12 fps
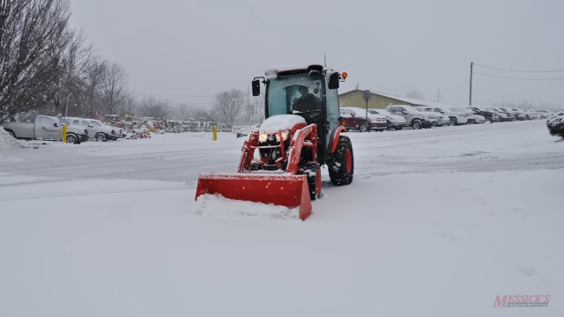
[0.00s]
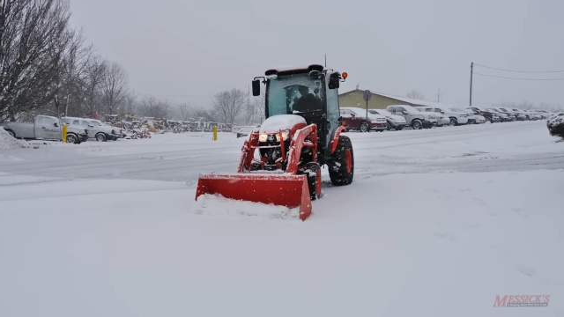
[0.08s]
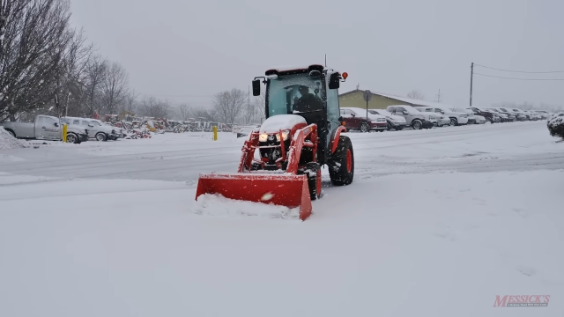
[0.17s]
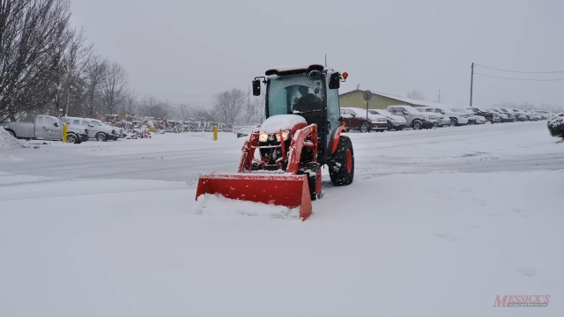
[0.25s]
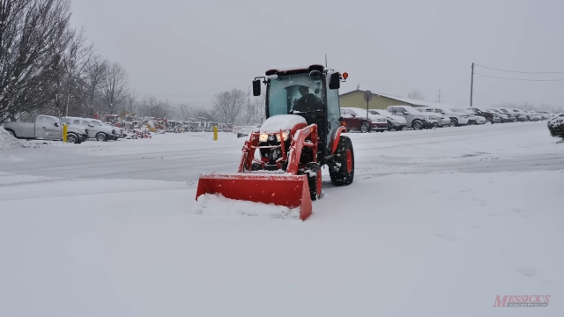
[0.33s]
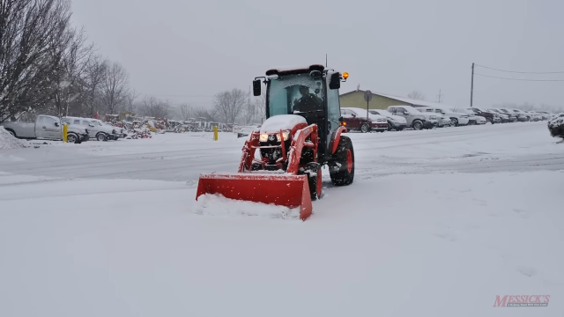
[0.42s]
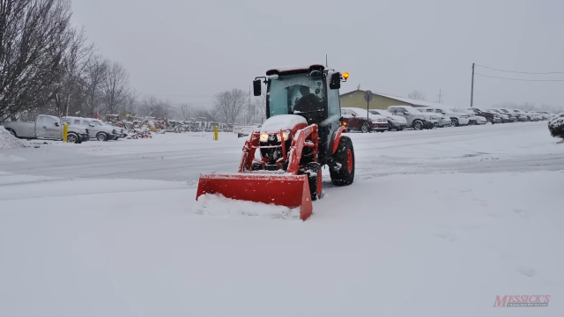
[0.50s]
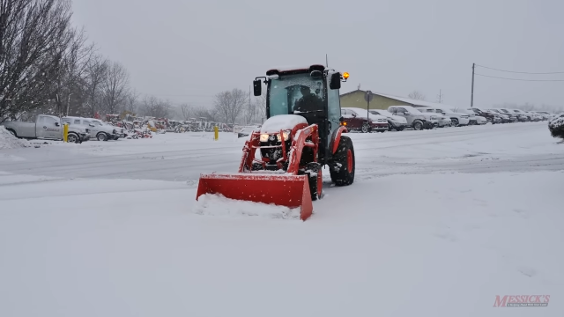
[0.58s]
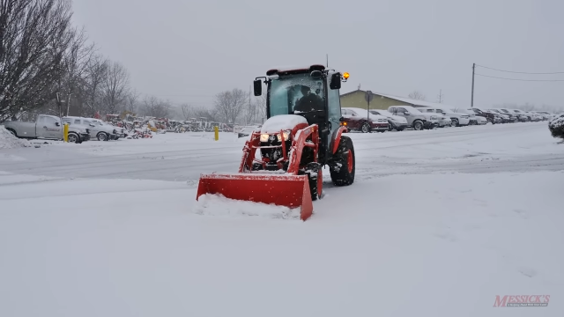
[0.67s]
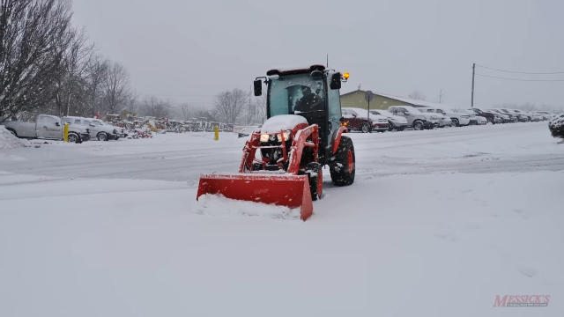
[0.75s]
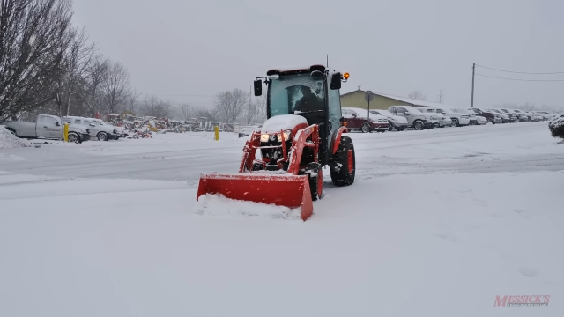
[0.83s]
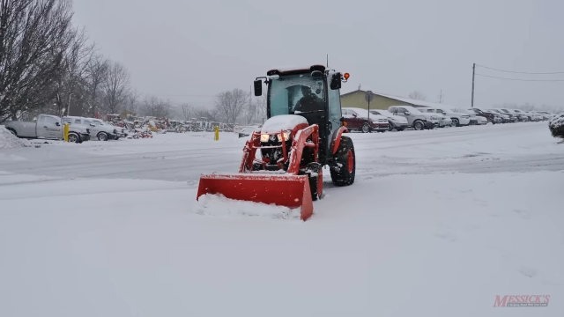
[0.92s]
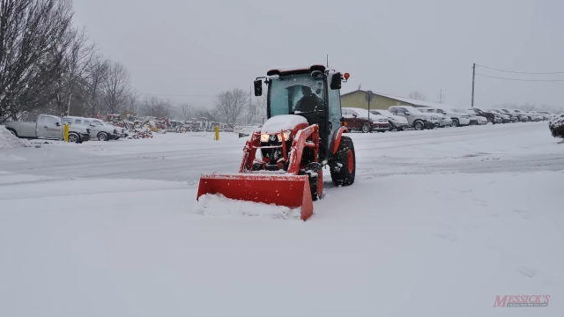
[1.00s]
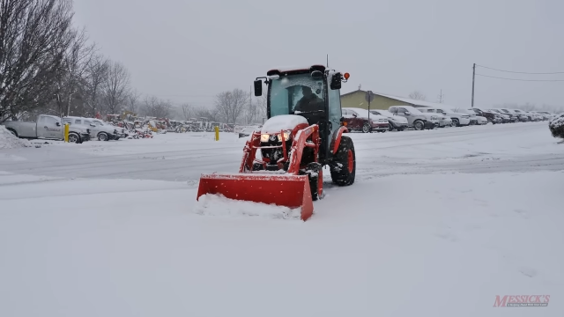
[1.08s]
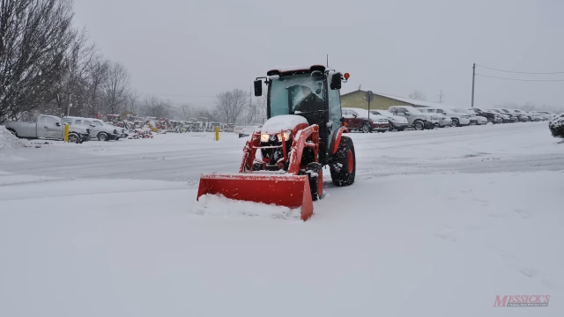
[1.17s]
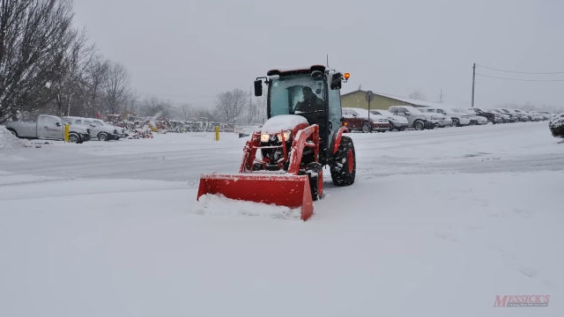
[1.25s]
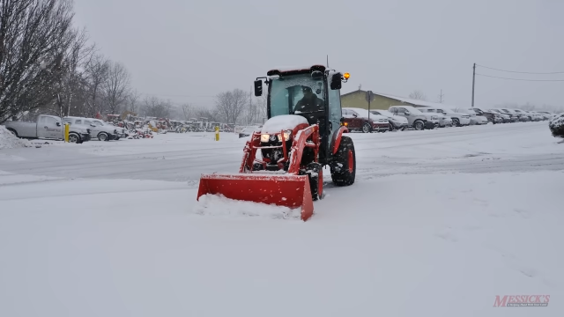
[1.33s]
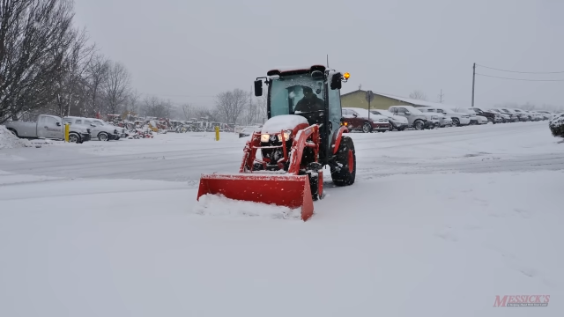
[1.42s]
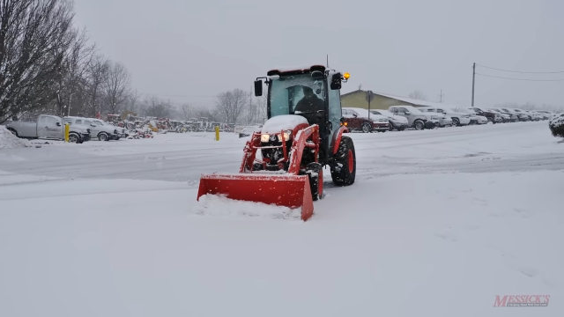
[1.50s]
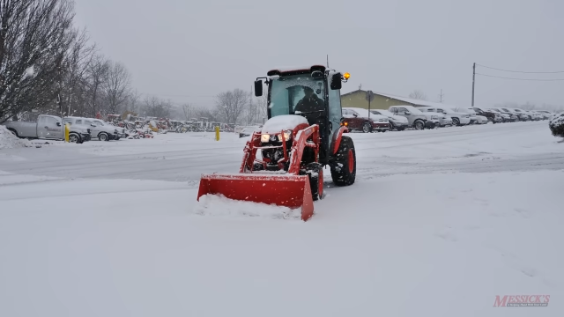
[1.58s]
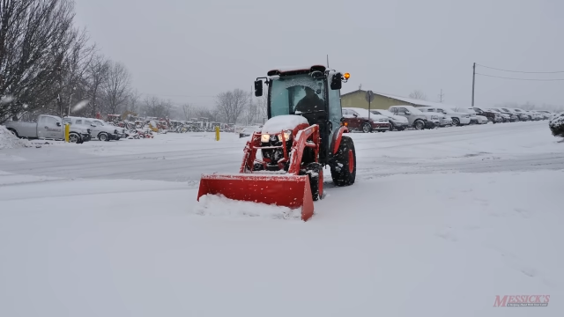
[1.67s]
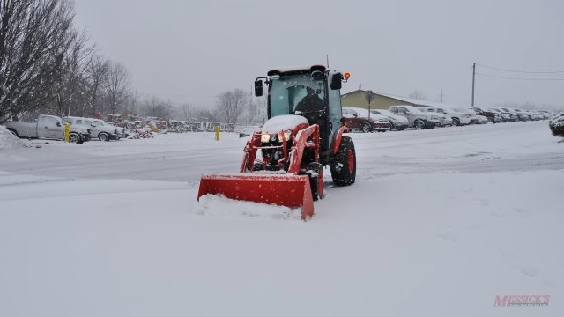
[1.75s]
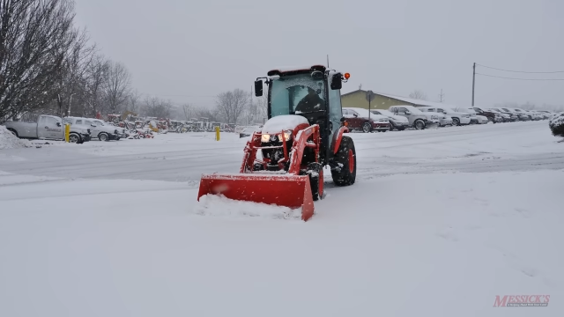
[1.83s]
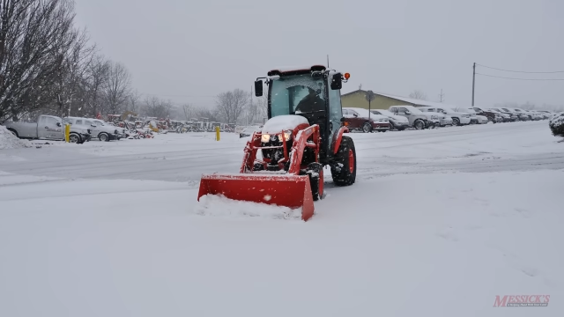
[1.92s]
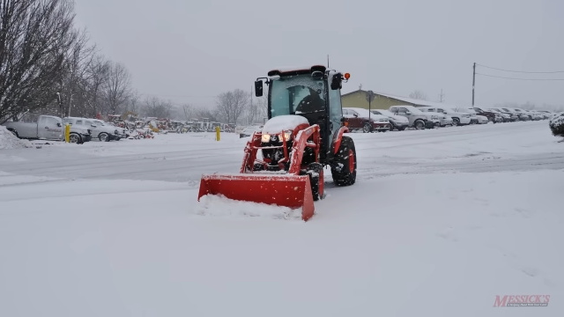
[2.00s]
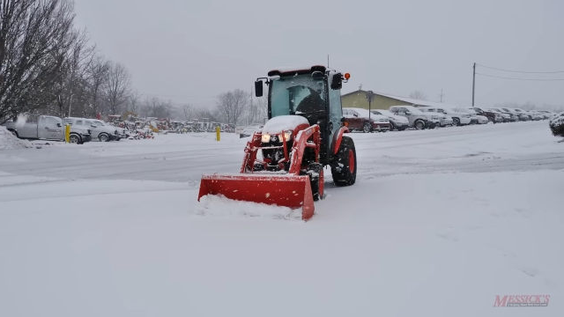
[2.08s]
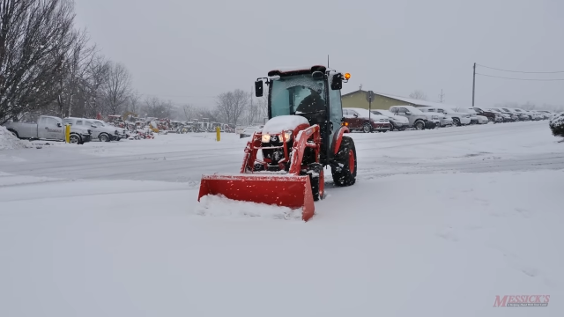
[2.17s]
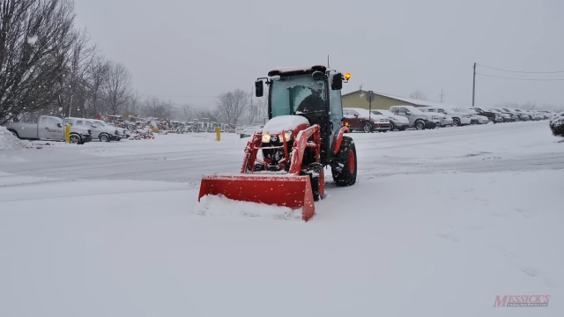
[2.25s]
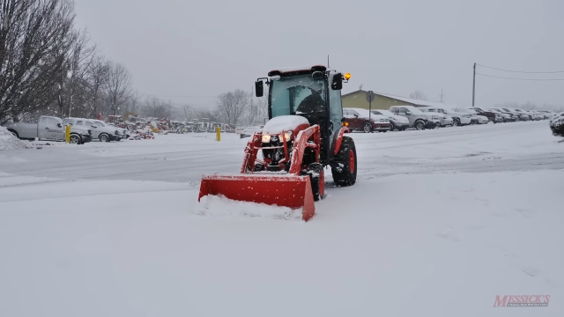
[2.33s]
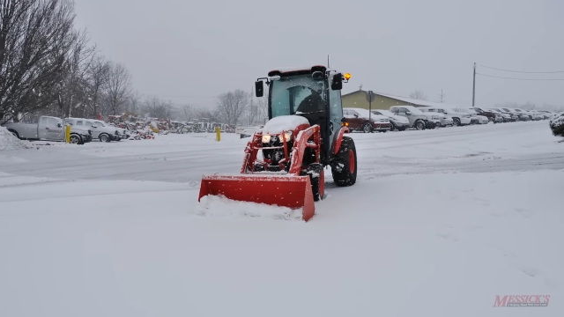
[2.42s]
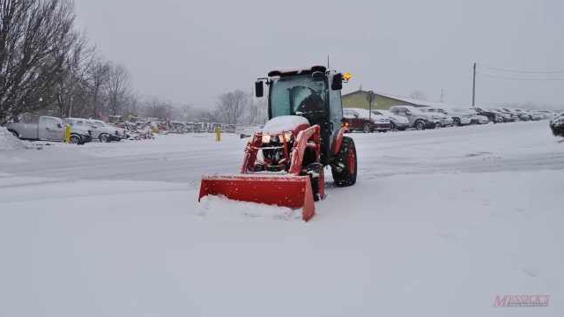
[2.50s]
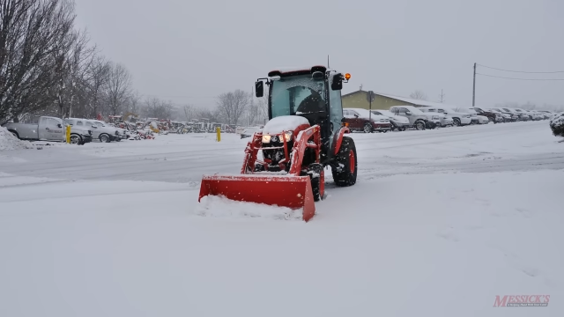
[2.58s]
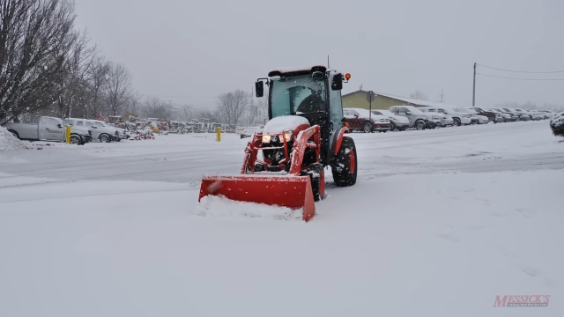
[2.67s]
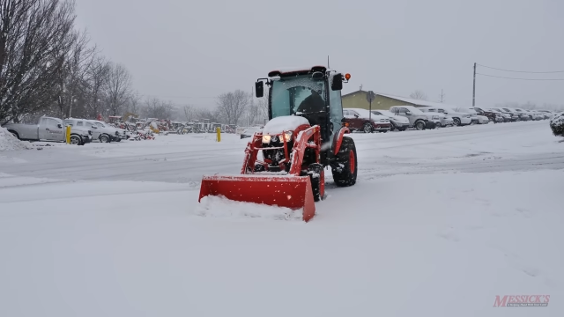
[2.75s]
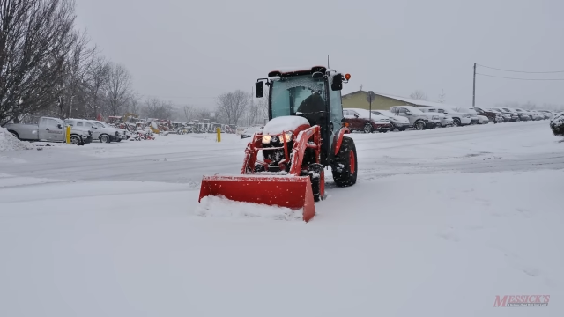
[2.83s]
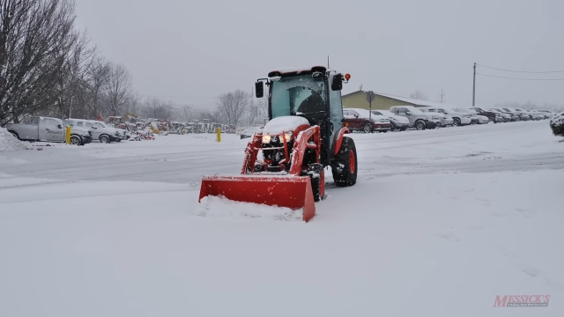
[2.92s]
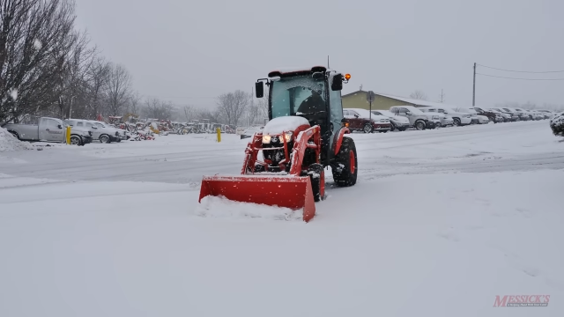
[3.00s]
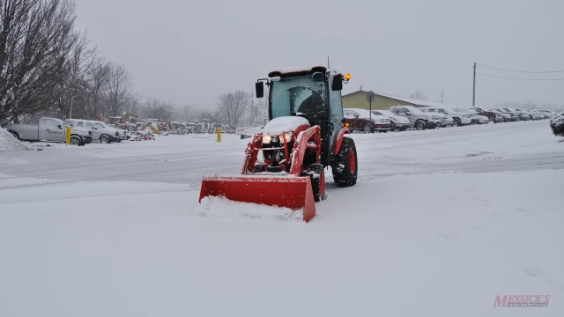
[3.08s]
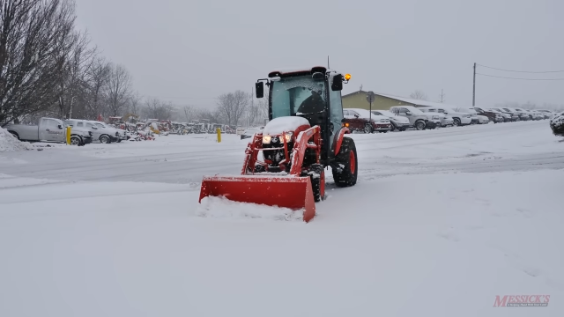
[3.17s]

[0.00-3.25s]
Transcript: No face is visible, so there are no lips to read.